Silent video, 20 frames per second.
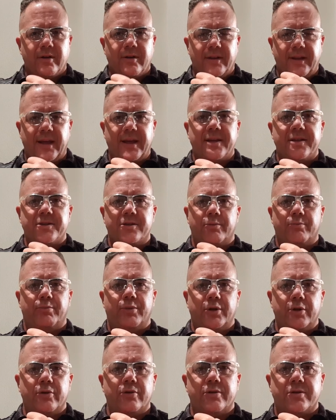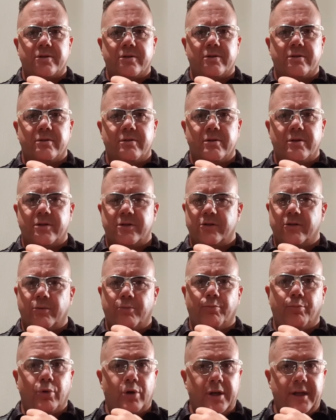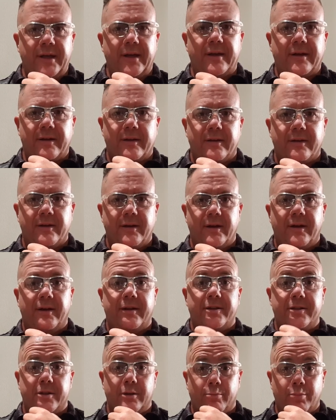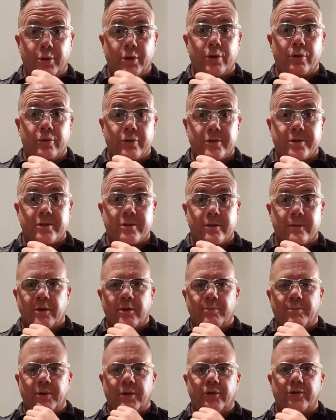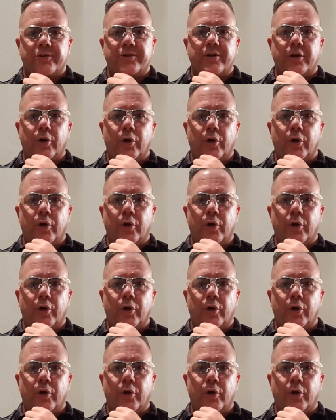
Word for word: that is abuse. It's not bullying, it's abuse because it